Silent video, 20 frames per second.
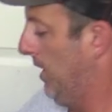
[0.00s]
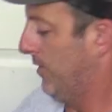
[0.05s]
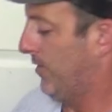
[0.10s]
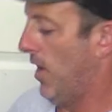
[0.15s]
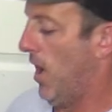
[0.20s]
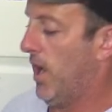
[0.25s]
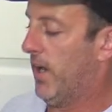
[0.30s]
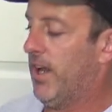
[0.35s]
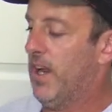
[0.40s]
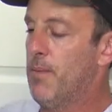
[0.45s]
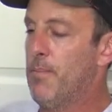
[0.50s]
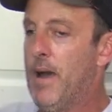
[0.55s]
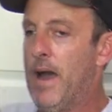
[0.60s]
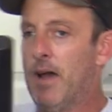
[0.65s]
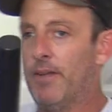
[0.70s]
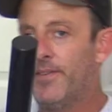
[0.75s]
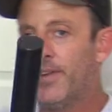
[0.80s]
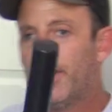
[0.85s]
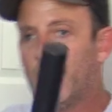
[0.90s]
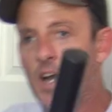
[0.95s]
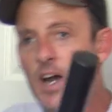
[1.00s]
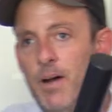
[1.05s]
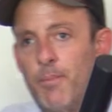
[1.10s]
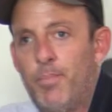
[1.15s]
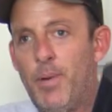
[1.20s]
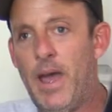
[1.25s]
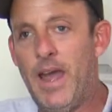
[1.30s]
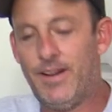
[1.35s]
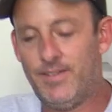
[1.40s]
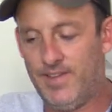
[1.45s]
Talking about the
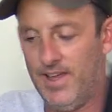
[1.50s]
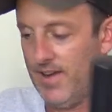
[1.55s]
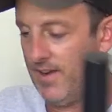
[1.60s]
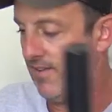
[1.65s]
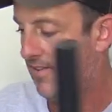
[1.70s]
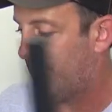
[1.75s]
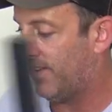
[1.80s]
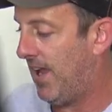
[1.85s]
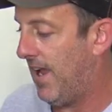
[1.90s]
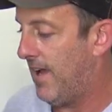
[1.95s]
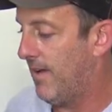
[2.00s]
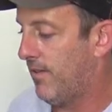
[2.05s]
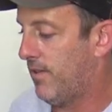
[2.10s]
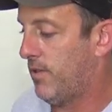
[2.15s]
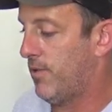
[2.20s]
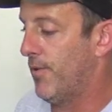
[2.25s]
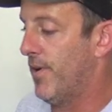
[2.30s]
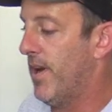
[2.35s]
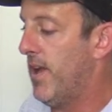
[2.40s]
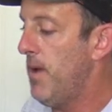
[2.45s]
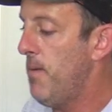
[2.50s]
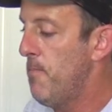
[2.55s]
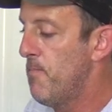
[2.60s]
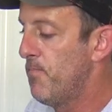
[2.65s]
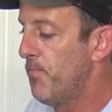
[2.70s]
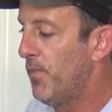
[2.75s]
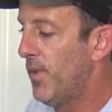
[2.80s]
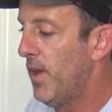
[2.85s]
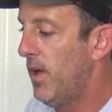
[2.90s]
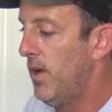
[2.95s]
Compactenna Scan 3,
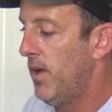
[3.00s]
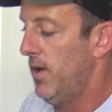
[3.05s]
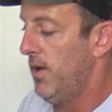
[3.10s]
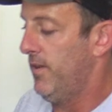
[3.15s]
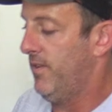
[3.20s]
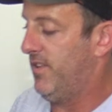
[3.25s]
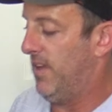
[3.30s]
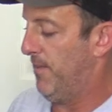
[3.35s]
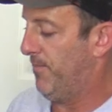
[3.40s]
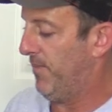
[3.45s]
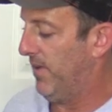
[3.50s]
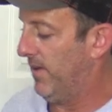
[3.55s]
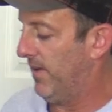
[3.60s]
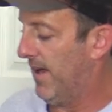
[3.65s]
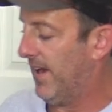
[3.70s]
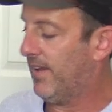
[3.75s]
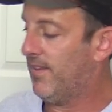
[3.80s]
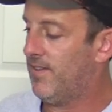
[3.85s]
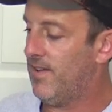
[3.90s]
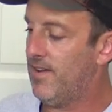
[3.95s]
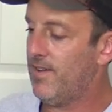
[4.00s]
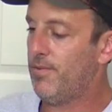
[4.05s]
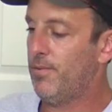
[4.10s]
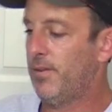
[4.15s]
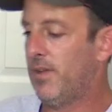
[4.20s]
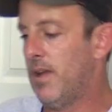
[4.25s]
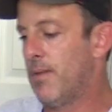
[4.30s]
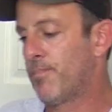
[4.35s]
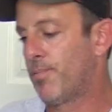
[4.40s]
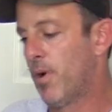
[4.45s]
something like this
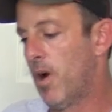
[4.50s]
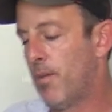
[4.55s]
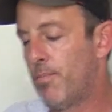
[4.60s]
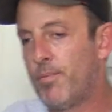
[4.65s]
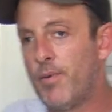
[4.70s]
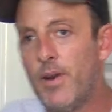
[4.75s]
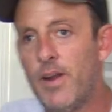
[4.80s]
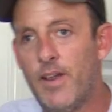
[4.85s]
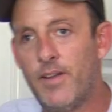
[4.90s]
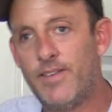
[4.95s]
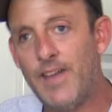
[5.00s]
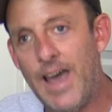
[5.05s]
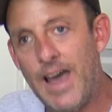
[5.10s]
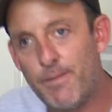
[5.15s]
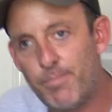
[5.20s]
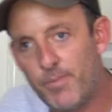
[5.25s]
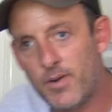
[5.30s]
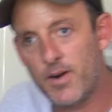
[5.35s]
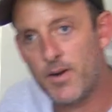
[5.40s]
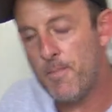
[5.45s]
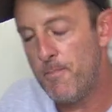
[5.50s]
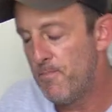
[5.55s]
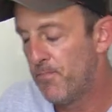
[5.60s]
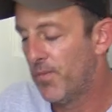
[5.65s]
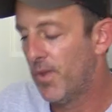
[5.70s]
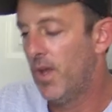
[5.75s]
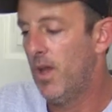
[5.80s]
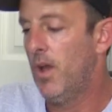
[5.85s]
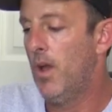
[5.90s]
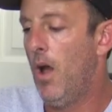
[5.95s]
with the appropriate adapter.
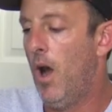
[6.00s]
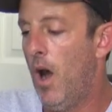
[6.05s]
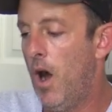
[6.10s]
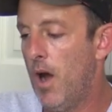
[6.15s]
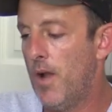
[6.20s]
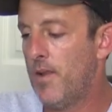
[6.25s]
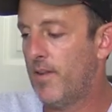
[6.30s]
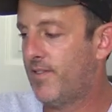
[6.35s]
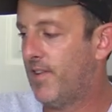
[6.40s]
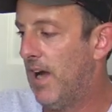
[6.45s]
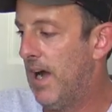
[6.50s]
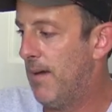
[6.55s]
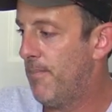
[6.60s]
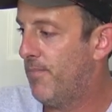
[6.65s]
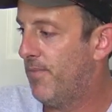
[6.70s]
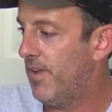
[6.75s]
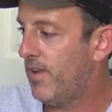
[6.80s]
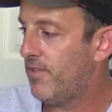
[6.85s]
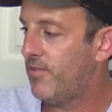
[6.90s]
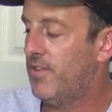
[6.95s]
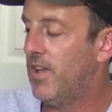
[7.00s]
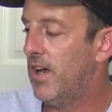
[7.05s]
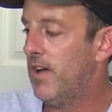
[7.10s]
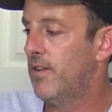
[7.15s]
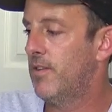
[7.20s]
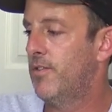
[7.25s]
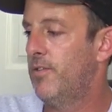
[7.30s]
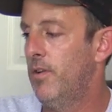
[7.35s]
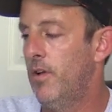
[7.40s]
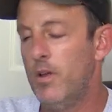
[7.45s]
On the top, this
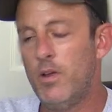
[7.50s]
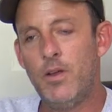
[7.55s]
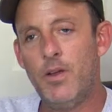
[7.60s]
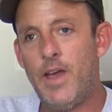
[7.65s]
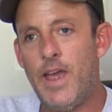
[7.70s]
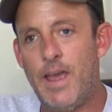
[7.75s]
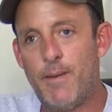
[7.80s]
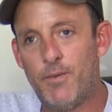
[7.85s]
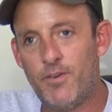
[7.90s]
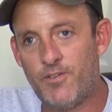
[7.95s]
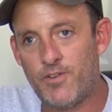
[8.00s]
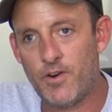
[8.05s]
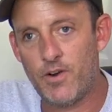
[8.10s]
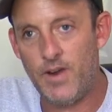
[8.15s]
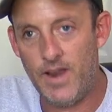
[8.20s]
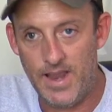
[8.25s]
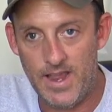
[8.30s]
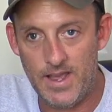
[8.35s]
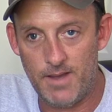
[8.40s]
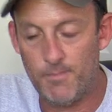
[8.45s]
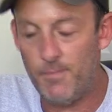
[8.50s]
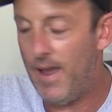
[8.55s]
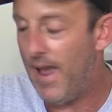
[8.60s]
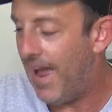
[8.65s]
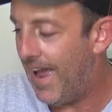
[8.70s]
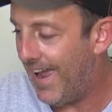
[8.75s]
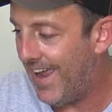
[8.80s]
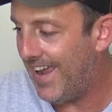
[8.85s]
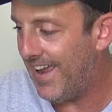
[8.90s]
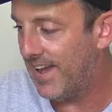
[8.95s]
does amateur ham
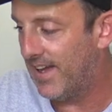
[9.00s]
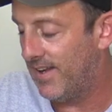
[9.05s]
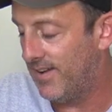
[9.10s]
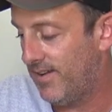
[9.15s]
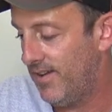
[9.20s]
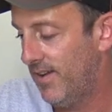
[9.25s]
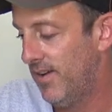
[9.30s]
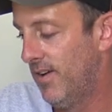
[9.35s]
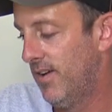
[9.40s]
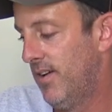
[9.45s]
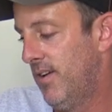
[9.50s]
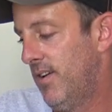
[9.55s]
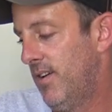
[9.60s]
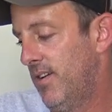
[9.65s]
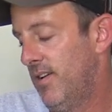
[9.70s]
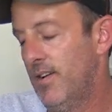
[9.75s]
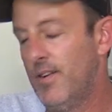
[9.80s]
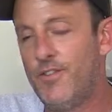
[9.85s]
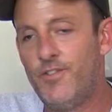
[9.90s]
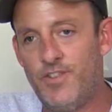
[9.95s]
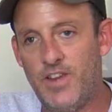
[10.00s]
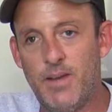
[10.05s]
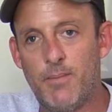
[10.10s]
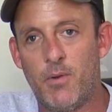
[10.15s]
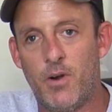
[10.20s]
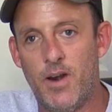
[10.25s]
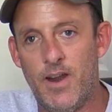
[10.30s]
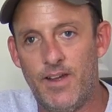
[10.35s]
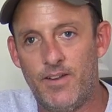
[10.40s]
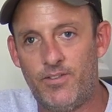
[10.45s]
and
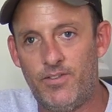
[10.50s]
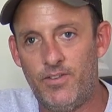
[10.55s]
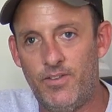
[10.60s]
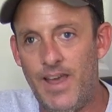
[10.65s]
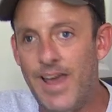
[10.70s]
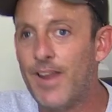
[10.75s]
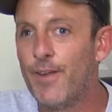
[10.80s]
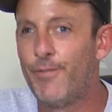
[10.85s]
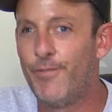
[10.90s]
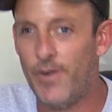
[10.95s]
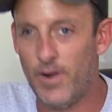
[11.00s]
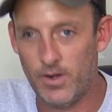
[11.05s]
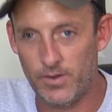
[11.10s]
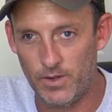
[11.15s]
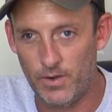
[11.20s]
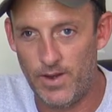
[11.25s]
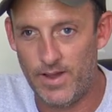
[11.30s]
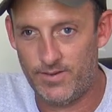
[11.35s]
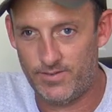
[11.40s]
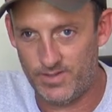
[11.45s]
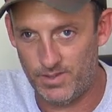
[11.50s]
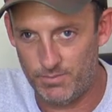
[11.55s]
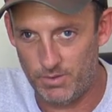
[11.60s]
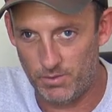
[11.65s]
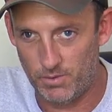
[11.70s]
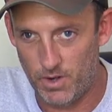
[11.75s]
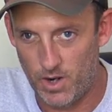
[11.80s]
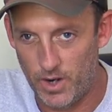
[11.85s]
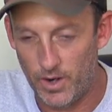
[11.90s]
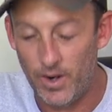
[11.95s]
GMRS at a very low
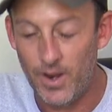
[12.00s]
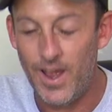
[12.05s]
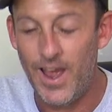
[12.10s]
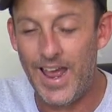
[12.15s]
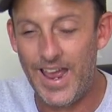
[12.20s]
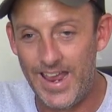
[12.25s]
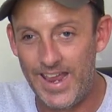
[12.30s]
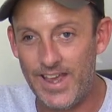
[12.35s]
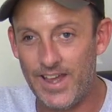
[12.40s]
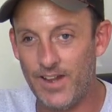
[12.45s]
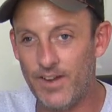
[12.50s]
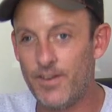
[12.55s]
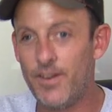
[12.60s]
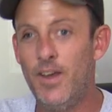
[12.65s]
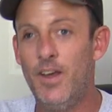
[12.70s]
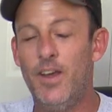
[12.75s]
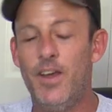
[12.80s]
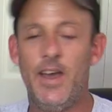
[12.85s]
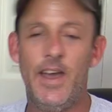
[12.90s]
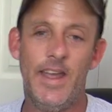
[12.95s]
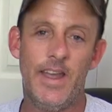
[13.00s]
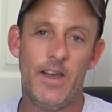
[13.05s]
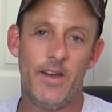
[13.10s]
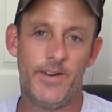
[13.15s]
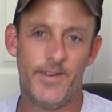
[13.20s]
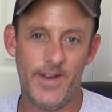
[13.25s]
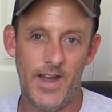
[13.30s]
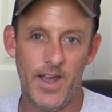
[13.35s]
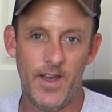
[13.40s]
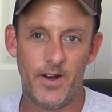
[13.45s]
SWR and
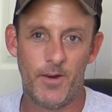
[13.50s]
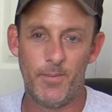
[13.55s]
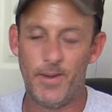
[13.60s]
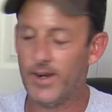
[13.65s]
800, 900